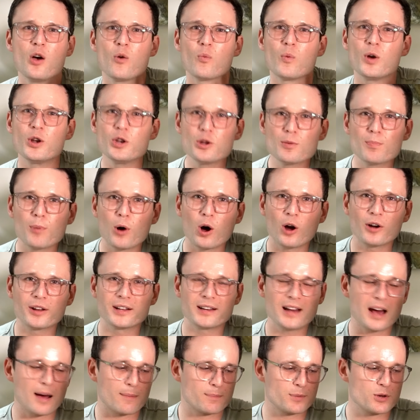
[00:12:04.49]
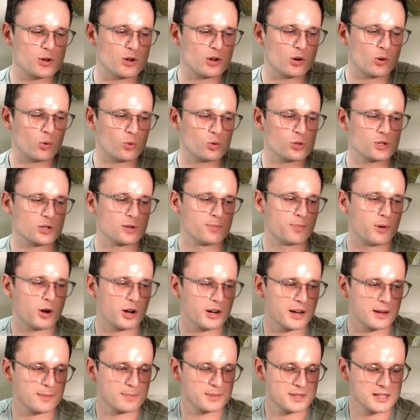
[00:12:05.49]
When you pot it up, you can also
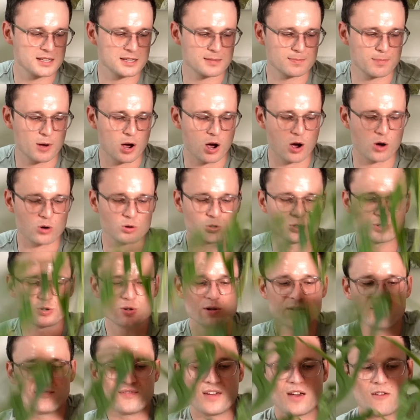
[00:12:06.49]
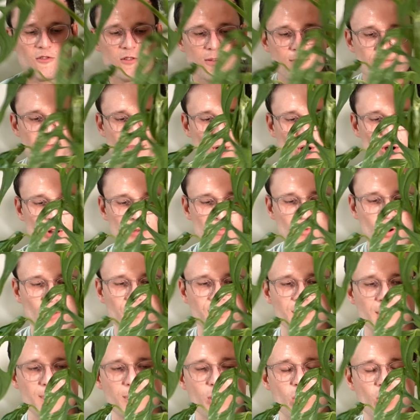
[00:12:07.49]
pot up this pole to the very bottom
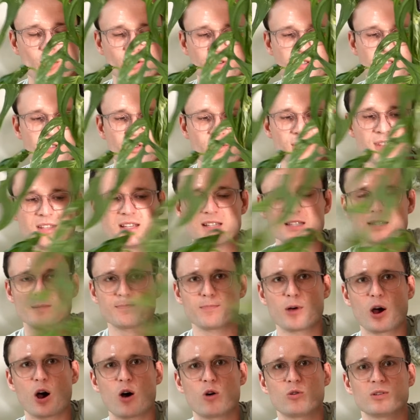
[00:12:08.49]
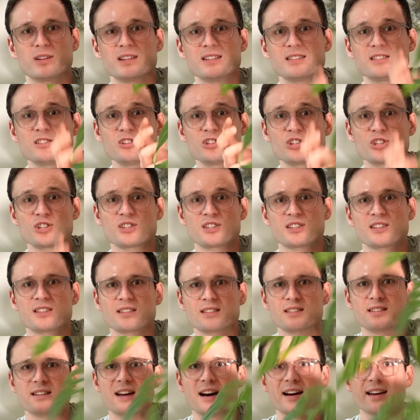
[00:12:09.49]
of the pot. So this pole isn't just
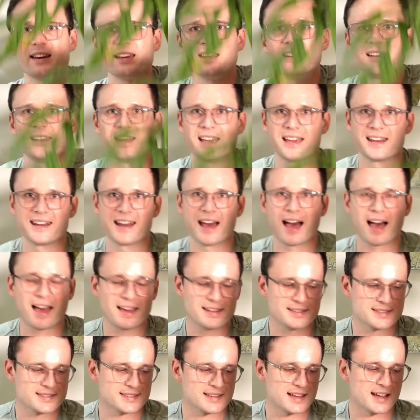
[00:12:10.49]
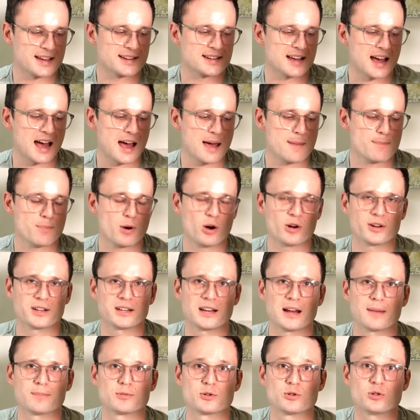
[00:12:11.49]
stuck in there in hindsight. I pot
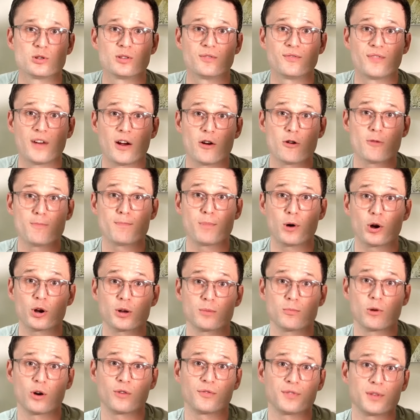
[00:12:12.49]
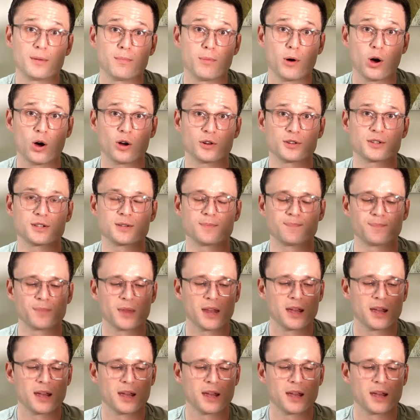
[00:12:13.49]
it up to the very bottom of the pot.